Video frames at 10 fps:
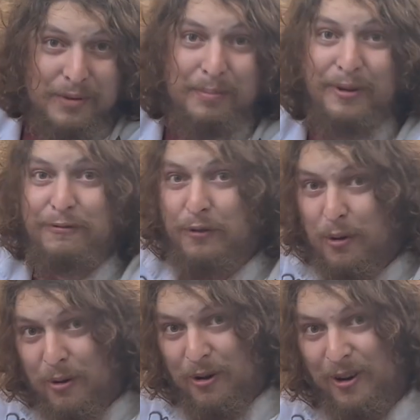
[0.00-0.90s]

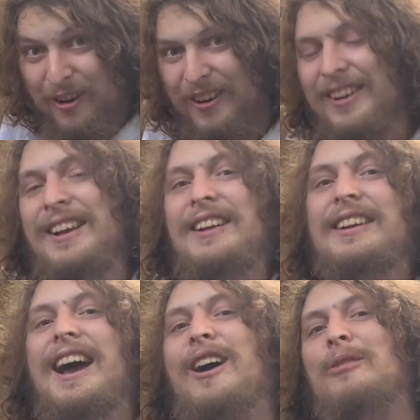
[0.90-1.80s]
before.
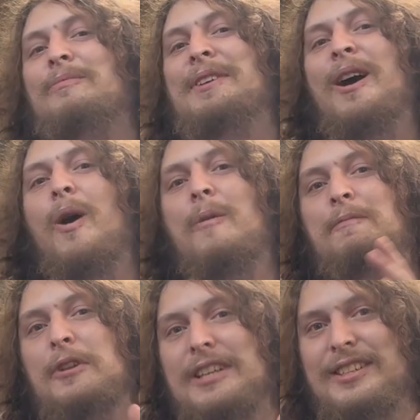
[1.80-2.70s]
Now,
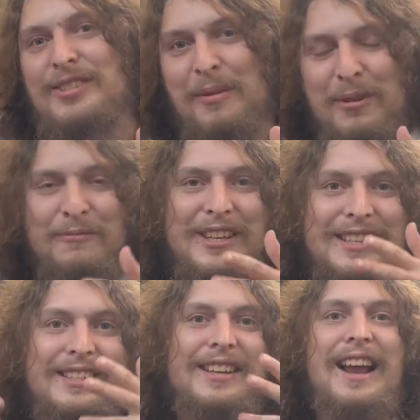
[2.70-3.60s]
hopefully some of
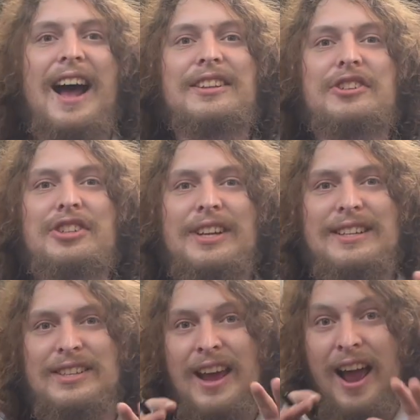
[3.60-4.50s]
these
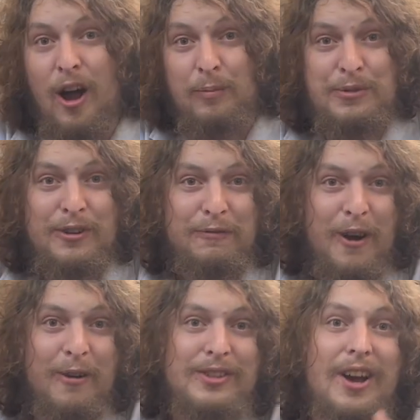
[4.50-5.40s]
analogies helped you
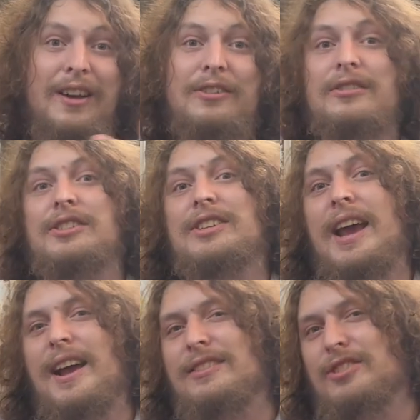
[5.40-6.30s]
folks
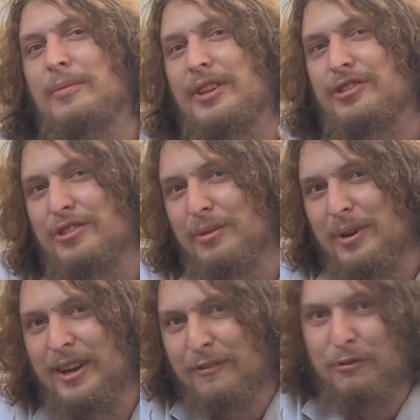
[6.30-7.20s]
understand some intuitive